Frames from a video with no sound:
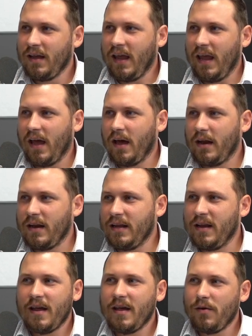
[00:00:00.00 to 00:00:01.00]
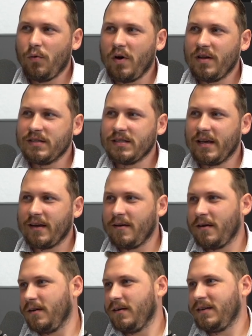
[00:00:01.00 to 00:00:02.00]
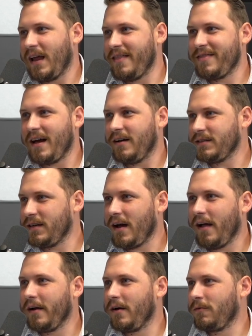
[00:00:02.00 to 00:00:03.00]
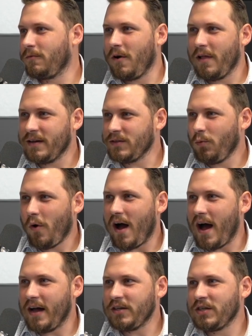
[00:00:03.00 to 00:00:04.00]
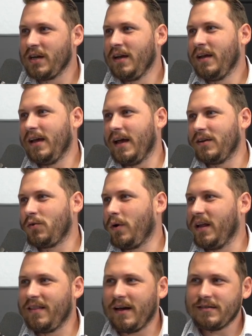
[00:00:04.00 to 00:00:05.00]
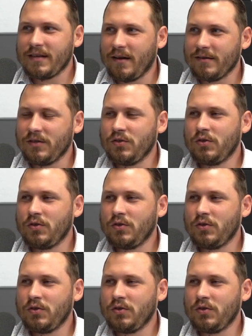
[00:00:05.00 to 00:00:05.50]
and in it was like a $10,000 Rolex watch. It had $20,000 in